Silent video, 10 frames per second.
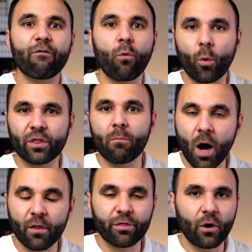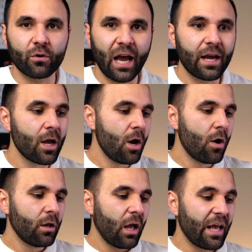for the month. Okay.
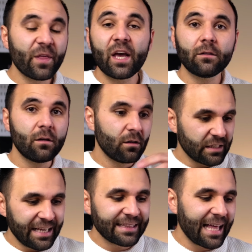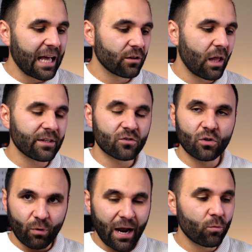And then get that aligned. So,
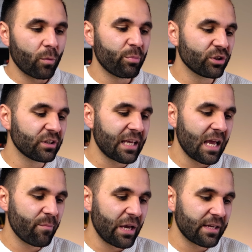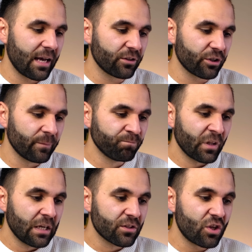right, we're building the campaign calendar.
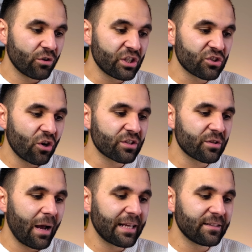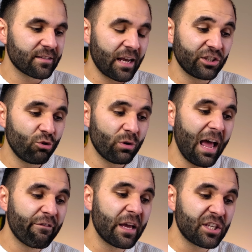So these are some ideas. I could do an
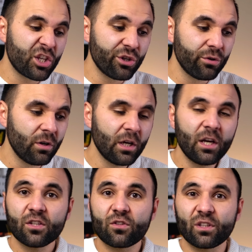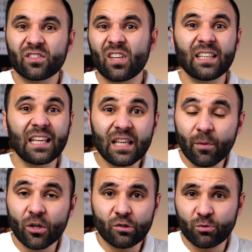FAQ. So let's say an
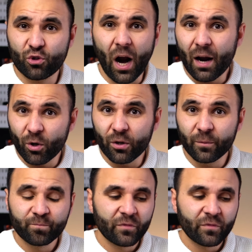email subscriber